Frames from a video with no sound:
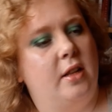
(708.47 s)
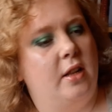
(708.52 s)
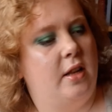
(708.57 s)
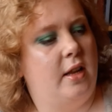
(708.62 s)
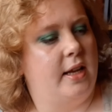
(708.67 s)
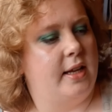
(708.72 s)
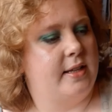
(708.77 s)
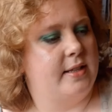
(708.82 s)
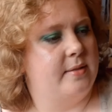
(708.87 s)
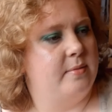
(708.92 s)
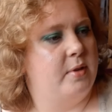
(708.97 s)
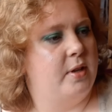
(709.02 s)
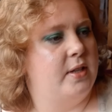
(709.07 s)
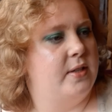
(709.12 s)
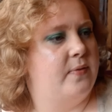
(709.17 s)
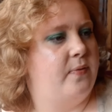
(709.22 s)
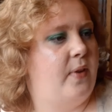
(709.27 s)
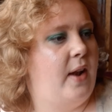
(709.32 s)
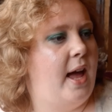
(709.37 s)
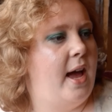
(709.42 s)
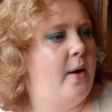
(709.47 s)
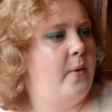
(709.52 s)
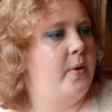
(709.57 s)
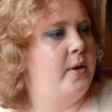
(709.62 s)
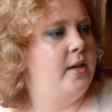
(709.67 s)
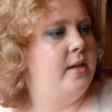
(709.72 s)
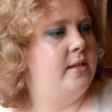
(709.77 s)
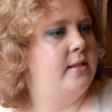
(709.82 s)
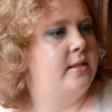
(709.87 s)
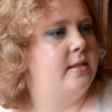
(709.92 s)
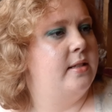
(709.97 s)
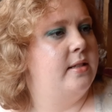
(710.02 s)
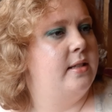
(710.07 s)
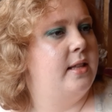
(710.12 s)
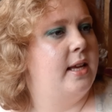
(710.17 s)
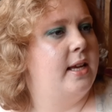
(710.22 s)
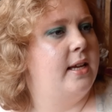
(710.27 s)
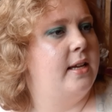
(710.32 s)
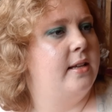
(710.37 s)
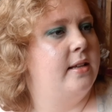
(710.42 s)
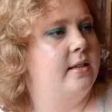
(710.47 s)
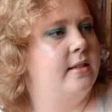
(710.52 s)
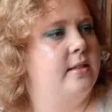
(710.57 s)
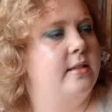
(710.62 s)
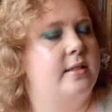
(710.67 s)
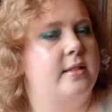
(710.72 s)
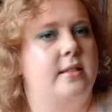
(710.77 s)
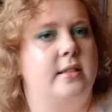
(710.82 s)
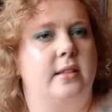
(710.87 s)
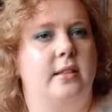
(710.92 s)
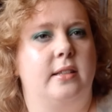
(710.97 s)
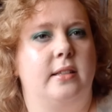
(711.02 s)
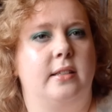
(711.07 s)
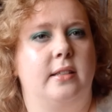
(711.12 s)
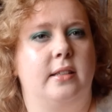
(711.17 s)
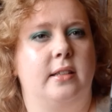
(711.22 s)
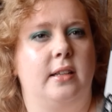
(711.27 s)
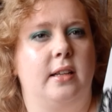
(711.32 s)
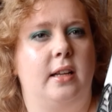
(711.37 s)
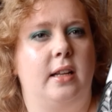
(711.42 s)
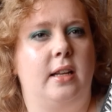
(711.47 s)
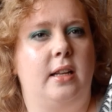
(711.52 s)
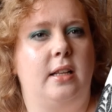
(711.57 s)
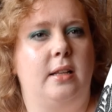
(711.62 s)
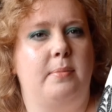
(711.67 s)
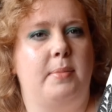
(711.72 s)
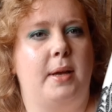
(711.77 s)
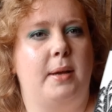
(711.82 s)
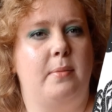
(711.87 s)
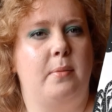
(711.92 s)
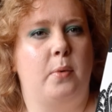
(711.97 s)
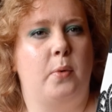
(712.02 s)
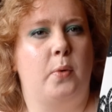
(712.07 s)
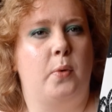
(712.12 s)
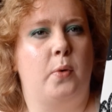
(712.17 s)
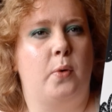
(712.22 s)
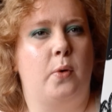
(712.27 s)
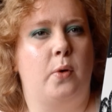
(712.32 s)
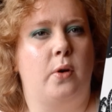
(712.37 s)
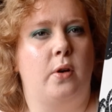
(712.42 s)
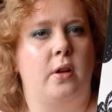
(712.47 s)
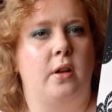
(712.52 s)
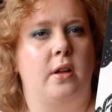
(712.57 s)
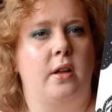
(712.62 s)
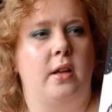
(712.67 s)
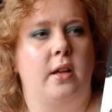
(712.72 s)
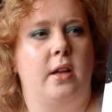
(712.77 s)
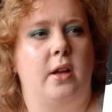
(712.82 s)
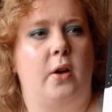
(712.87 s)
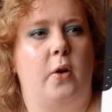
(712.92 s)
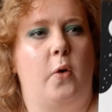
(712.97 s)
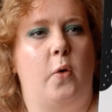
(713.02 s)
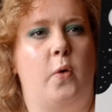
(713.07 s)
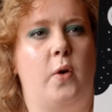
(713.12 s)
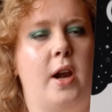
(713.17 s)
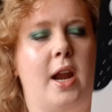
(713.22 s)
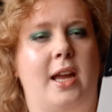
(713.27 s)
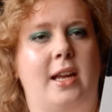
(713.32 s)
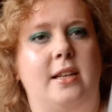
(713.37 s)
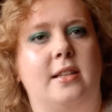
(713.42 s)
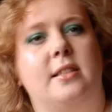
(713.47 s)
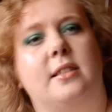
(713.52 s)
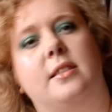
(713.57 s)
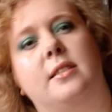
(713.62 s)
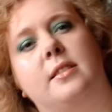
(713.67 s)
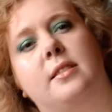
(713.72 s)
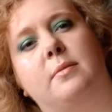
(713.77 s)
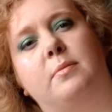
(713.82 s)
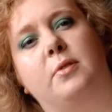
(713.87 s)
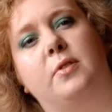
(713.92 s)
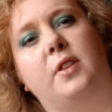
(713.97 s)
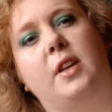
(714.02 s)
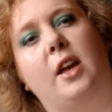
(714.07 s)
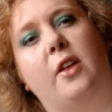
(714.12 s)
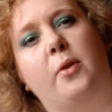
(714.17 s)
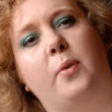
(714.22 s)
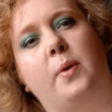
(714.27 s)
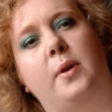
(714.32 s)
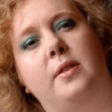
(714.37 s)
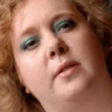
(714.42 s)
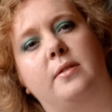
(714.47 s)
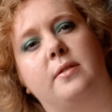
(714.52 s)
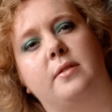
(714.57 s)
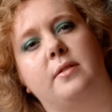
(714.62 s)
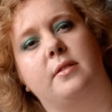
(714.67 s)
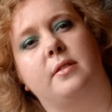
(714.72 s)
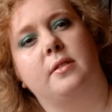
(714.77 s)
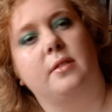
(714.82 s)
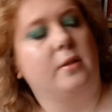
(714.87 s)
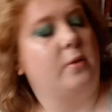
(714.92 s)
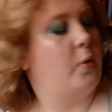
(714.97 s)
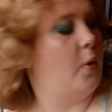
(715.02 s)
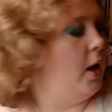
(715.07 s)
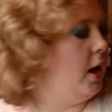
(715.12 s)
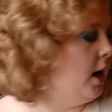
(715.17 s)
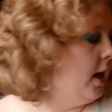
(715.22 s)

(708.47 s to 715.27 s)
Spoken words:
like some nice flowers and things, a little bit more ornate than some of the other ones, quite